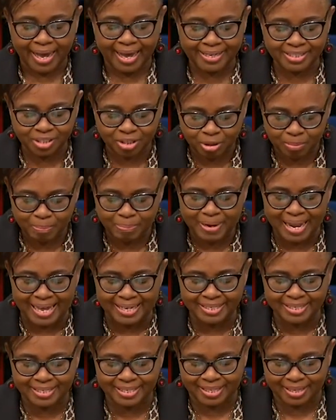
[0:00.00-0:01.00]
and to
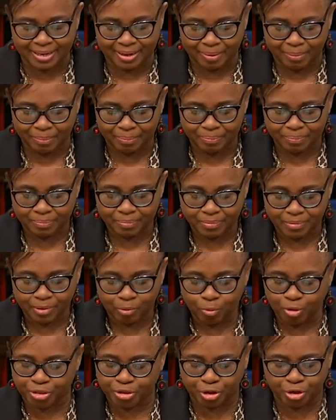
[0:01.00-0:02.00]
bless them
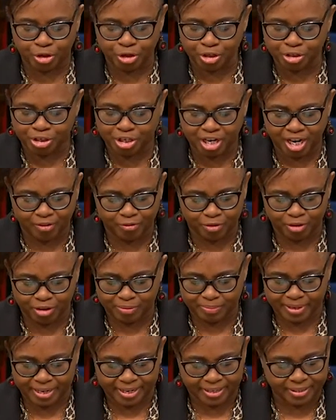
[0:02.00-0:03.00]
with good
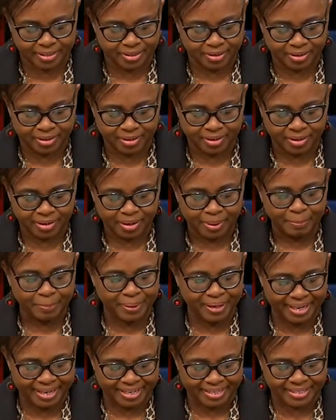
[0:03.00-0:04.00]
government,
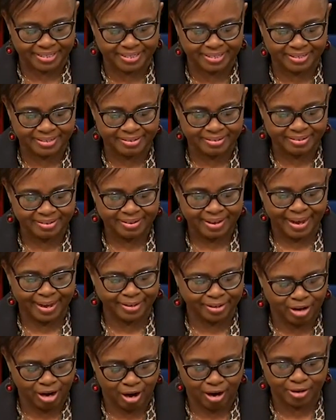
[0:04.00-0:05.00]
peace,
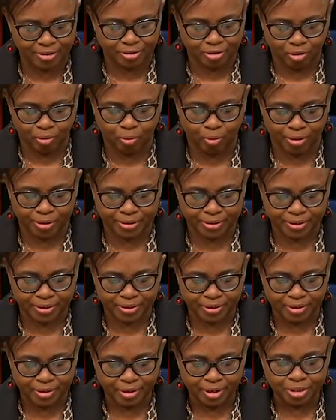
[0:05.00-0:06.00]
and concord,
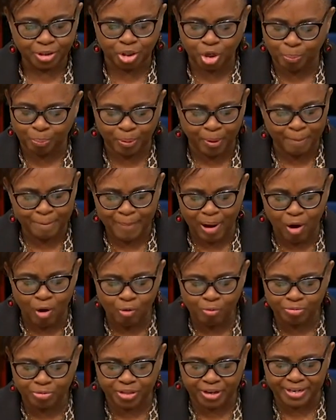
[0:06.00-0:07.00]
to
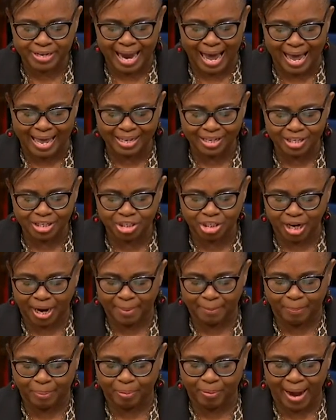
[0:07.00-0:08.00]
promote the knowledge
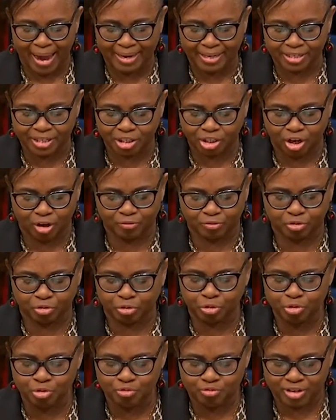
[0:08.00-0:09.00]
and practice of
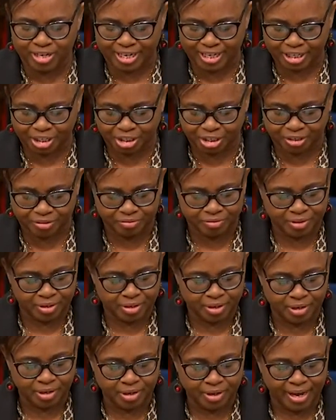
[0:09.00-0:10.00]
true religion
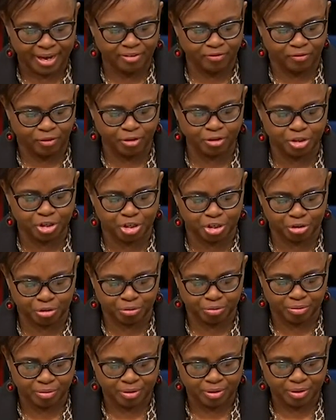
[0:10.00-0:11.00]
and
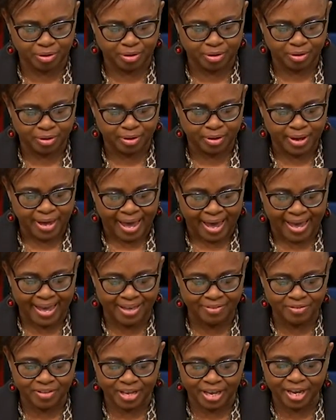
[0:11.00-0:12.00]
virtue,
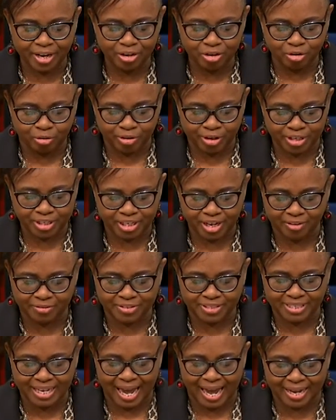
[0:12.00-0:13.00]
and the increase
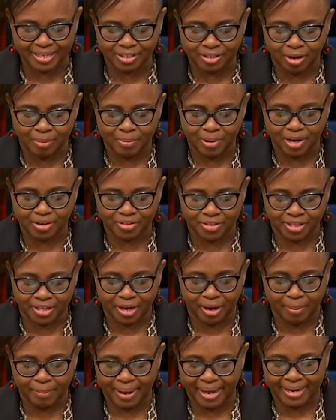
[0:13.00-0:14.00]
of science among
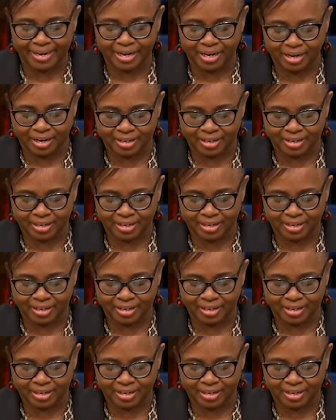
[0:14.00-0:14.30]
them and